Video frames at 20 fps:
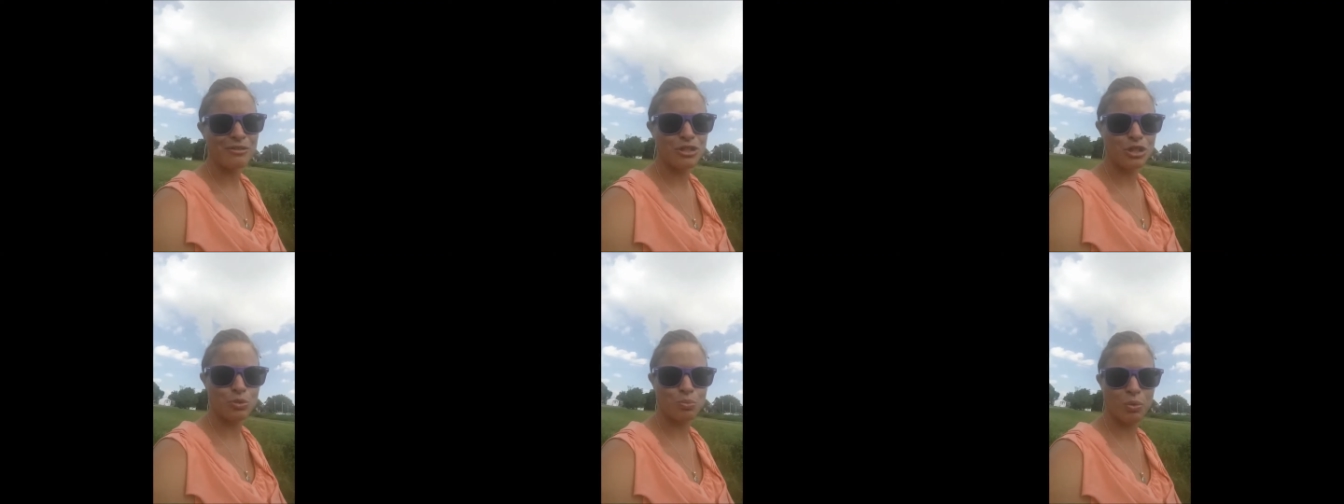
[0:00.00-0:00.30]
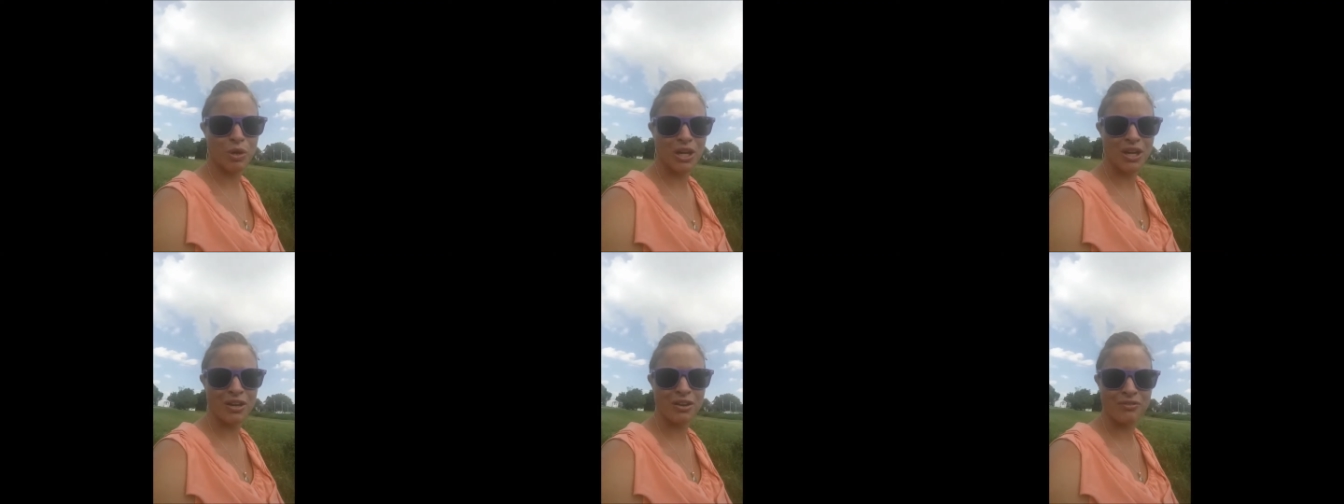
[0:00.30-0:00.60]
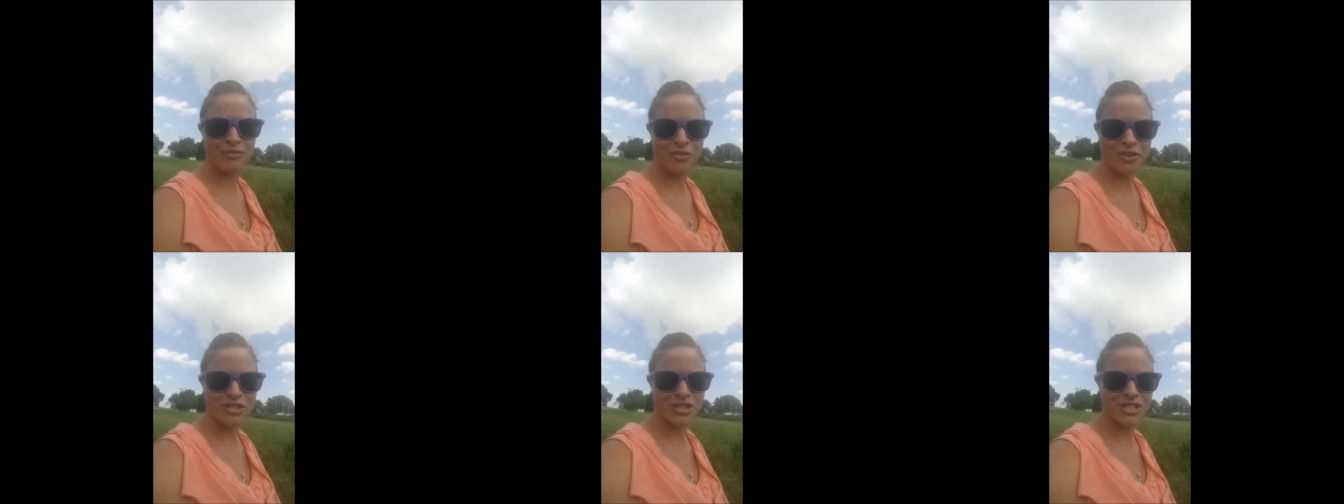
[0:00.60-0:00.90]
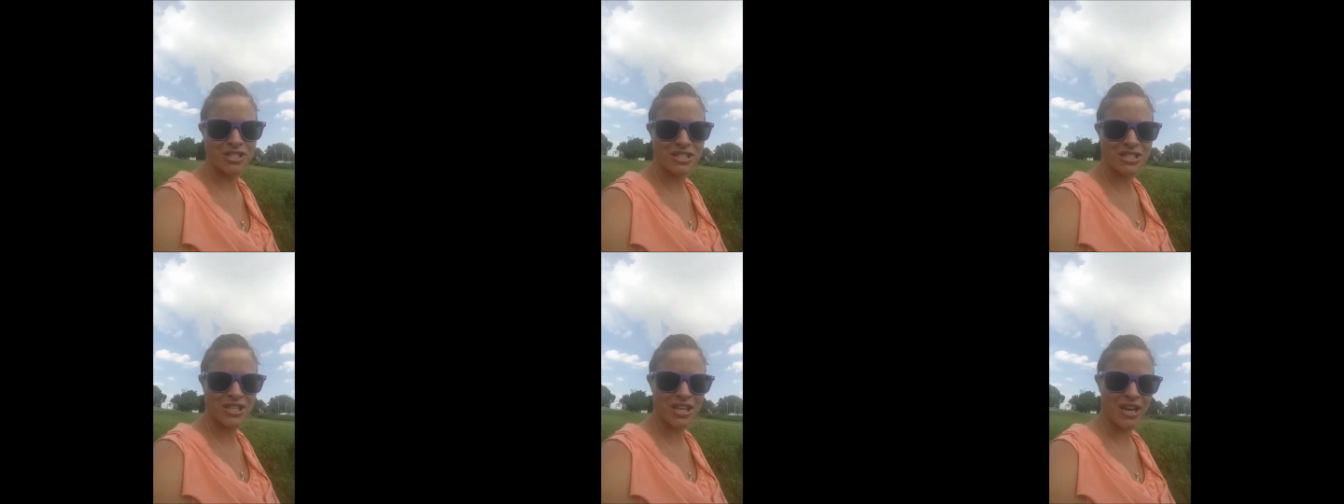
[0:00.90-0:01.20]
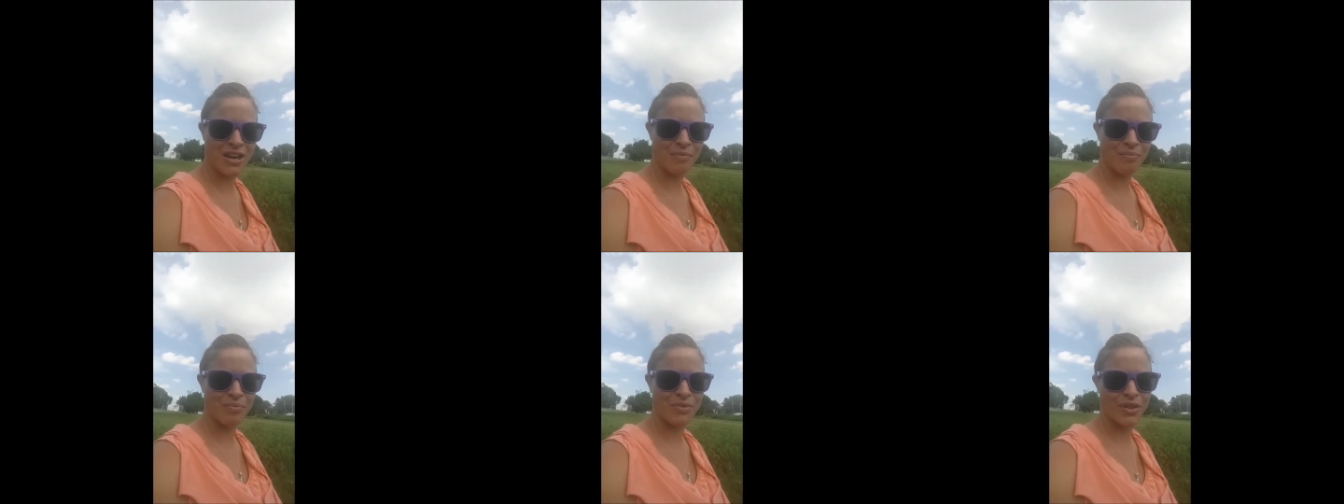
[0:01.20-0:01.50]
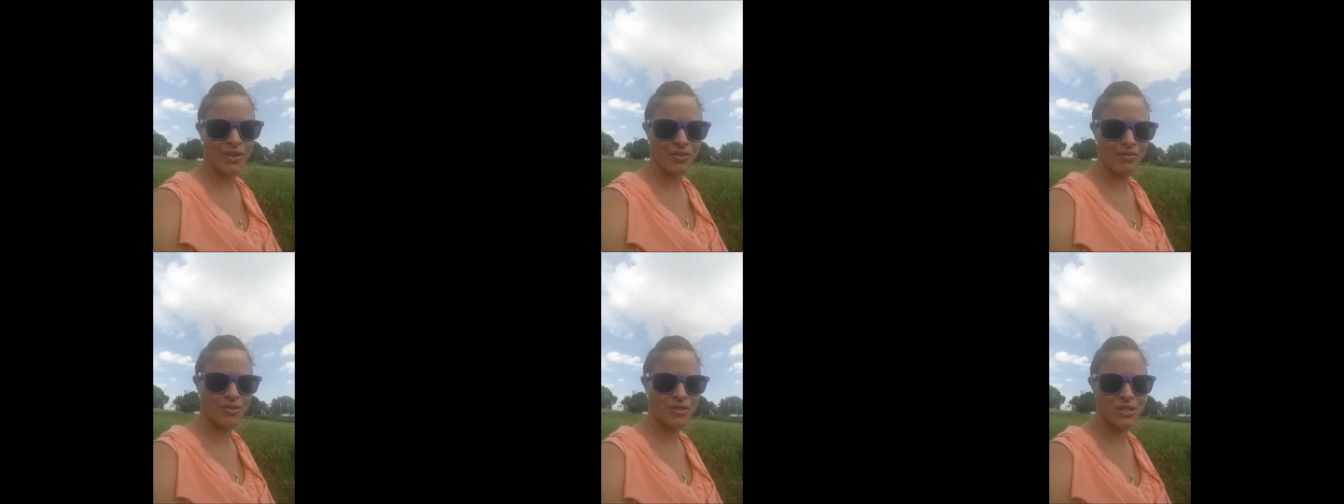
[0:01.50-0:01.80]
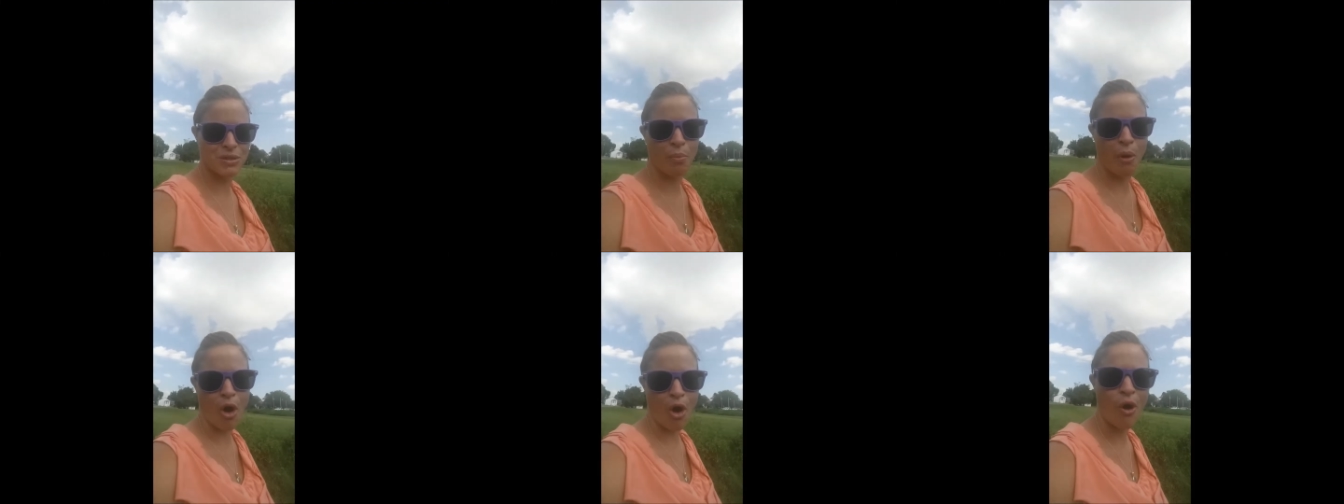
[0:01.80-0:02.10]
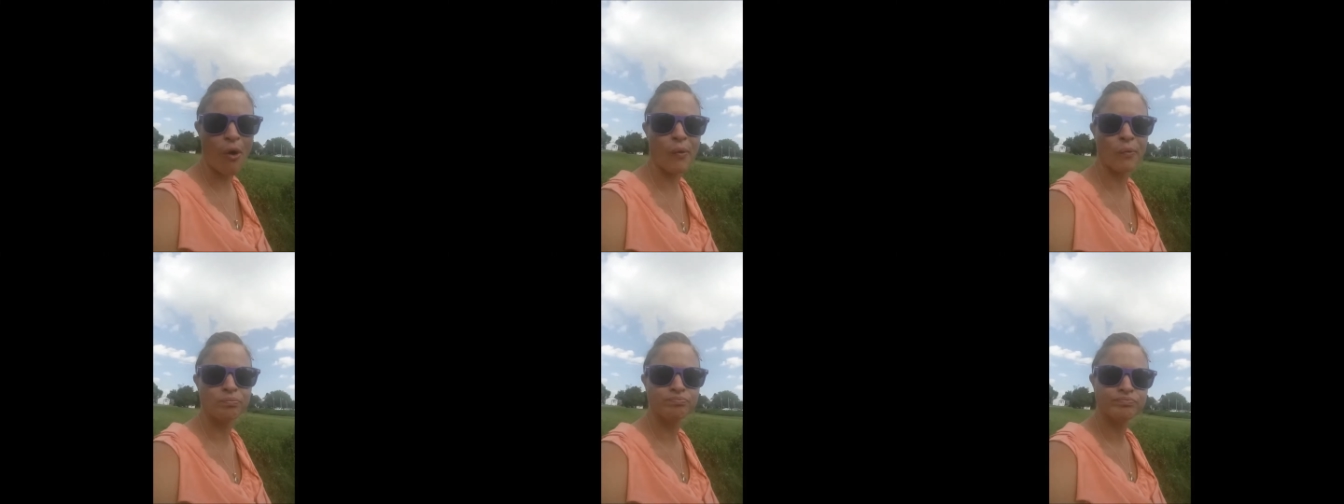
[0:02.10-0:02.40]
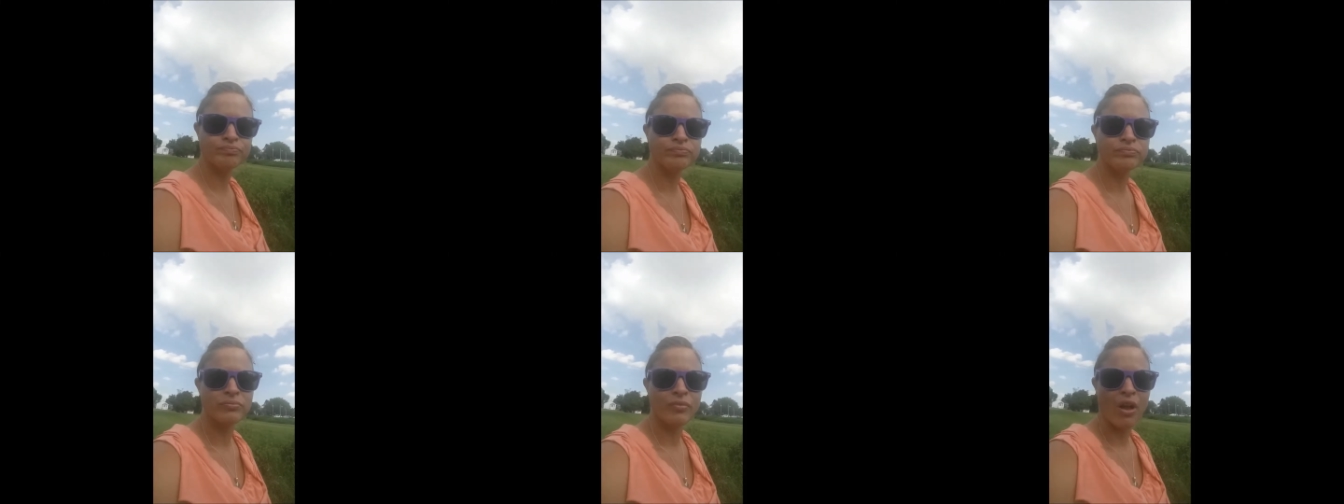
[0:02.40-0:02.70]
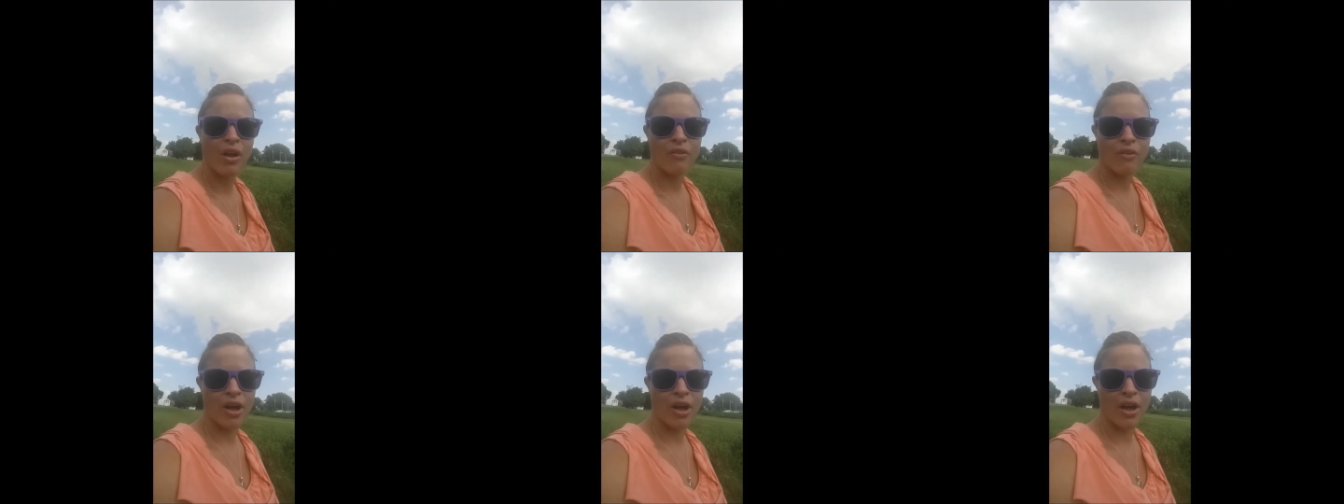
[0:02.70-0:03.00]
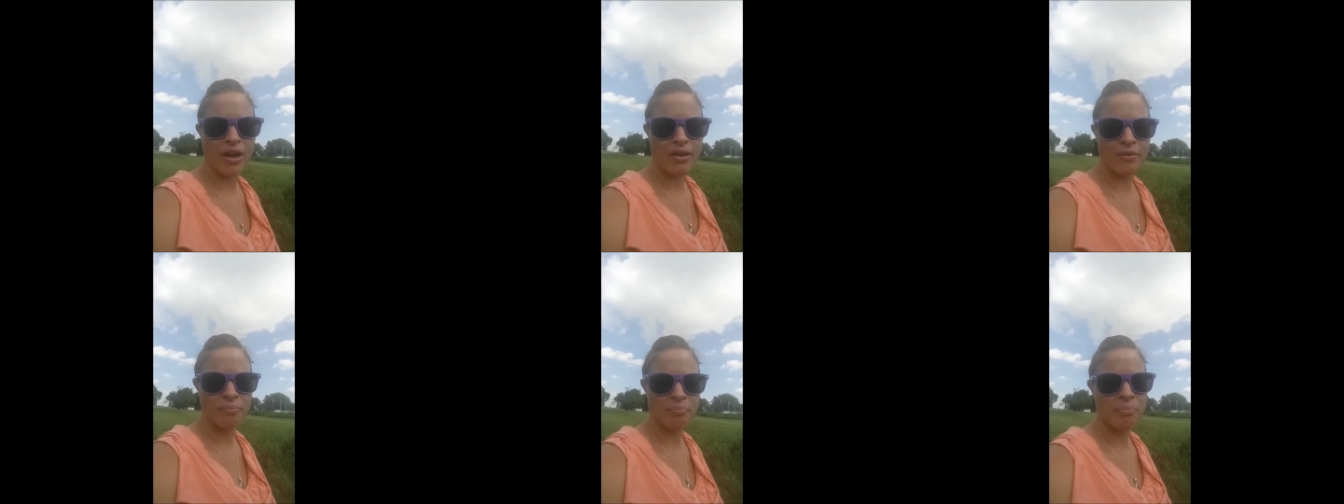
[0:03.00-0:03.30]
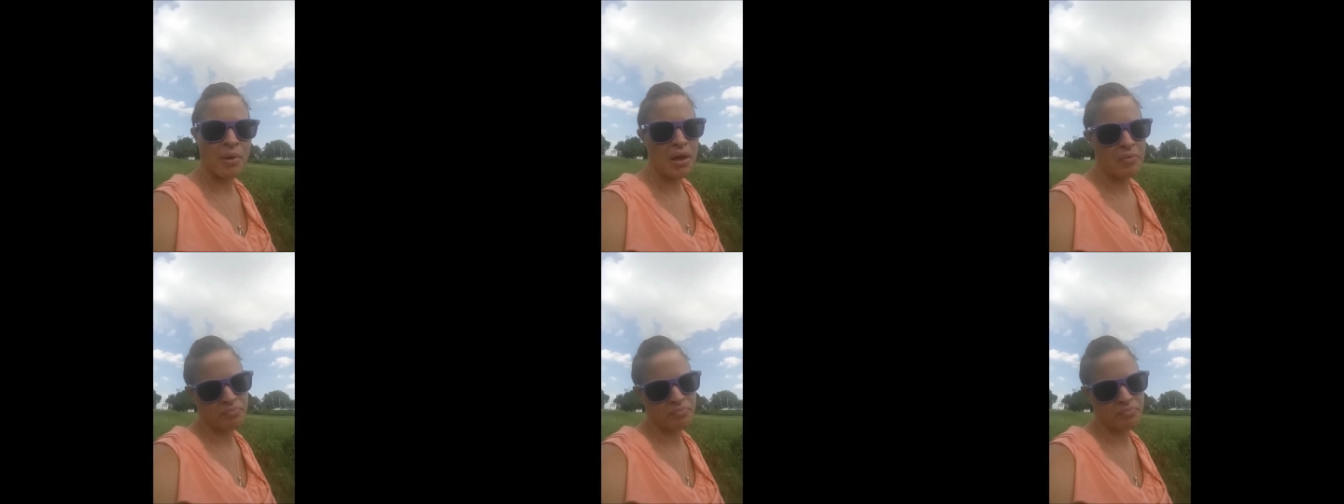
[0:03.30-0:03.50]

which is pretty good for just um, the small uh,